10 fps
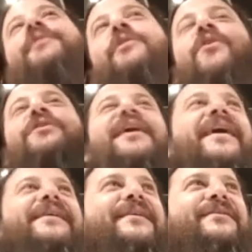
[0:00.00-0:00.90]
long
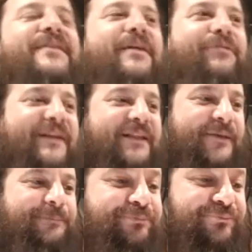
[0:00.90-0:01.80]
days and stuff like
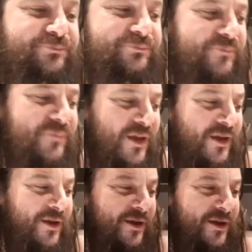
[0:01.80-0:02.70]
that.
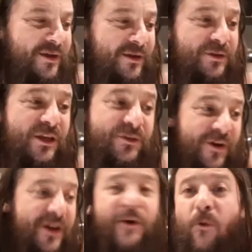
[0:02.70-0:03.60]
It's
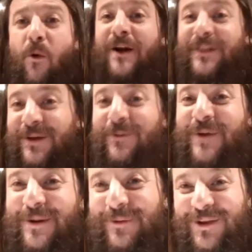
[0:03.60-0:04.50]
very rewarding when
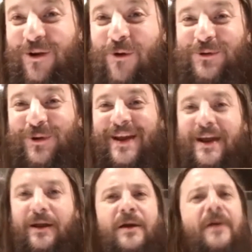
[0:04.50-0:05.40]
everything goes
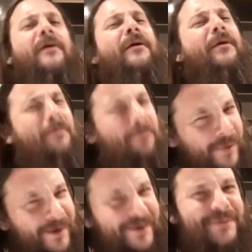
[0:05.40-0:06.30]
okay,
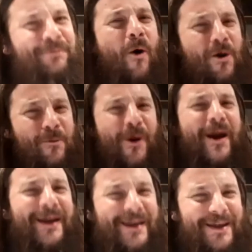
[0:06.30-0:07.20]
but it's ball
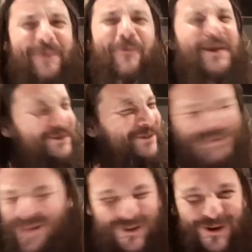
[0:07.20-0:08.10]
breaking when it's
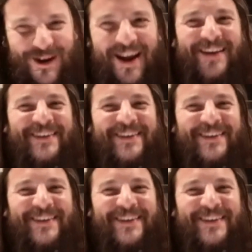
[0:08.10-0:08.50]
not okay, you